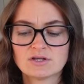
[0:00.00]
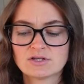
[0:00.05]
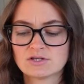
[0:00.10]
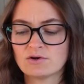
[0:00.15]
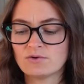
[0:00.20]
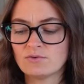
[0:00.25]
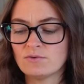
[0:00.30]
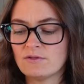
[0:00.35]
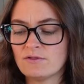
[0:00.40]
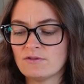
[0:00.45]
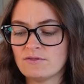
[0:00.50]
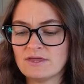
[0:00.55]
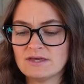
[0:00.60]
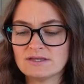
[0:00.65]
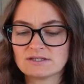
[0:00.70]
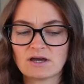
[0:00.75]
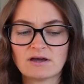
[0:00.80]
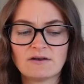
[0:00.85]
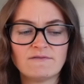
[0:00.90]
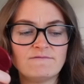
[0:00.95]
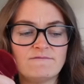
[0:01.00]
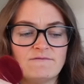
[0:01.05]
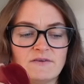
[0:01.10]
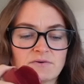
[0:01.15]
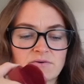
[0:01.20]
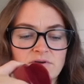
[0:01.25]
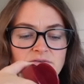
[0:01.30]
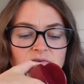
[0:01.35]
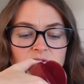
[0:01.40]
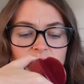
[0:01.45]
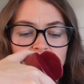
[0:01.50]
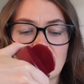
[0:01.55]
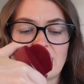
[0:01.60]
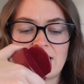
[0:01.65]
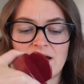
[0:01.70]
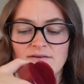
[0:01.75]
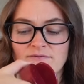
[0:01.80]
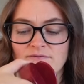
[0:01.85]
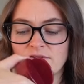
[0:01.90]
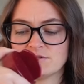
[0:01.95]
So these kind of very, very
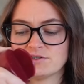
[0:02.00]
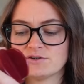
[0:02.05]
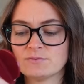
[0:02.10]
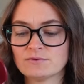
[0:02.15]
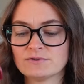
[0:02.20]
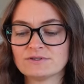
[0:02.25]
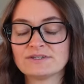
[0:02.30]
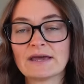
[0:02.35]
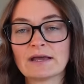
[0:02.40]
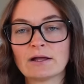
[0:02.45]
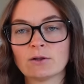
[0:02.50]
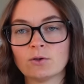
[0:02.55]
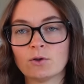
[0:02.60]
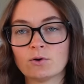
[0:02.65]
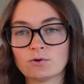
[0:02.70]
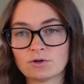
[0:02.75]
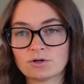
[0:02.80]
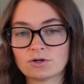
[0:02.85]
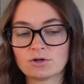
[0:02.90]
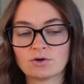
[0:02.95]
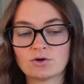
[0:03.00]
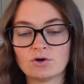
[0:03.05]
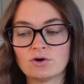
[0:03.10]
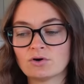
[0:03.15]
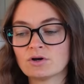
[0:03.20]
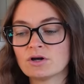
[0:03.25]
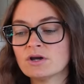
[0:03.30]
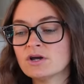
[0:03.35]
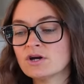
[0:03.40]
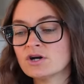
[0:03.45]
hard vegetables take longer to cook.